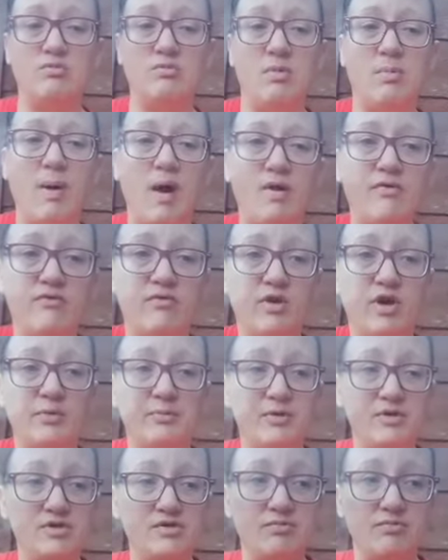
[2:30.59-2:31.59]
my
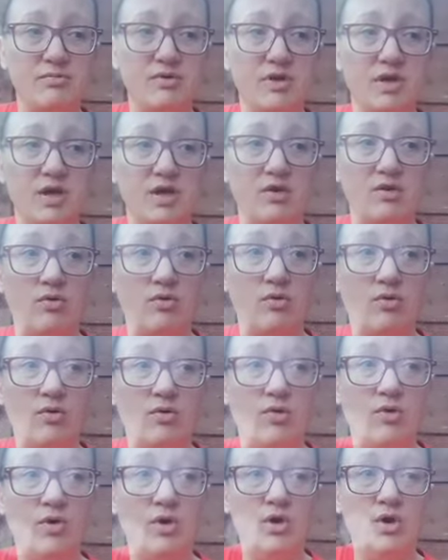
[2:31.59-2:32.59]
bathroom or something,
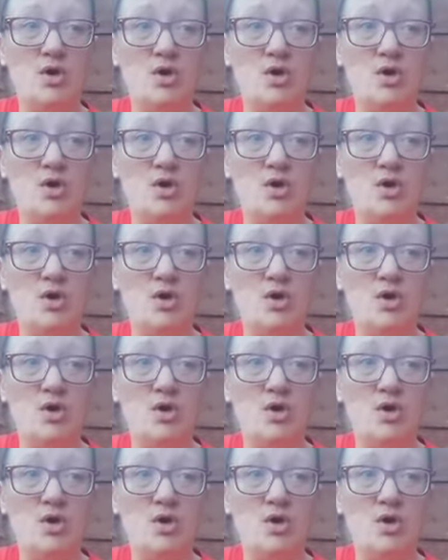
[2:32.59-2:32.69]
or